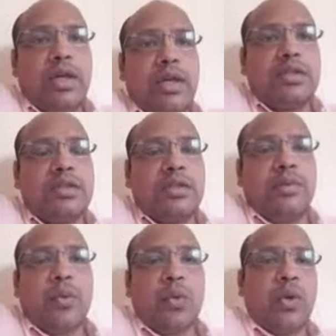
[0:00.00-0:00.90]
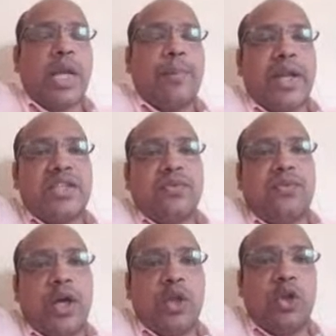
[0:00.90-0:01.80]
is programmed as a
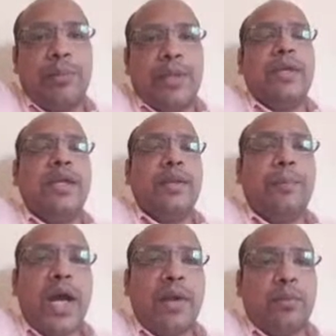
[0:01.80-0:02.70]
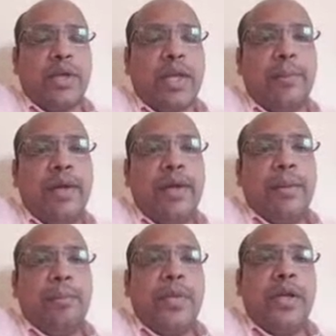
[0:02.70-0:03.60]
5 mm in a part program,
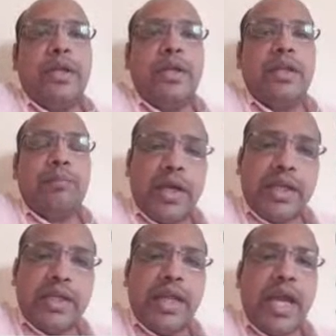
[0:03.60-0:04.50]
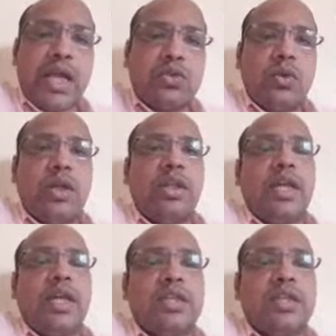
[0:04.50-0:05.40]
but in actual
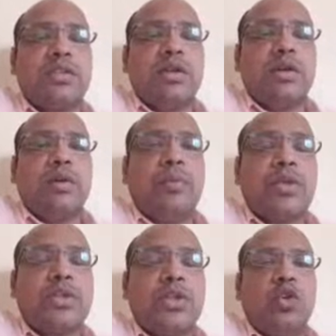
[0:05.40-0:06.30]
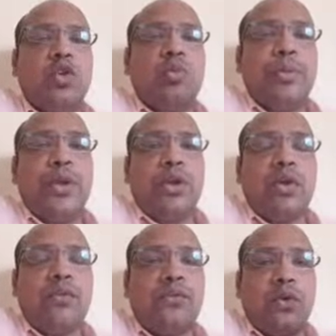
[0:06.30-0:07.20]
there is a machine tool movement
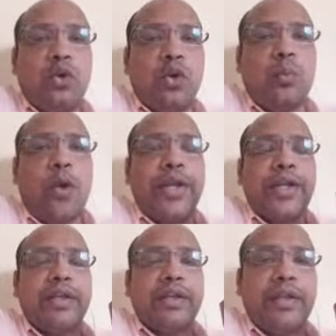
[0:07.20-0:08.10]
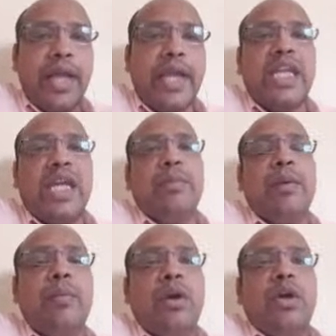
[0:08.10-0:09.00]
of 4.9
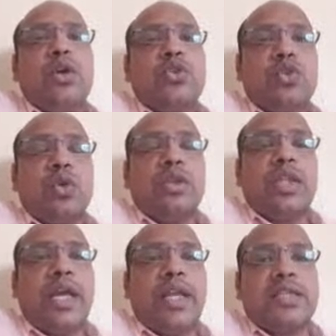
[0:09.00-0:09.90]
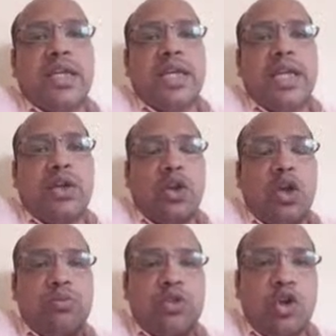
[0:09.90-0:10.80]
mm. So there is a error
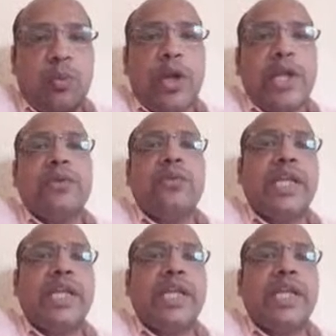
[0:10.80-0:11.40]
of 0.1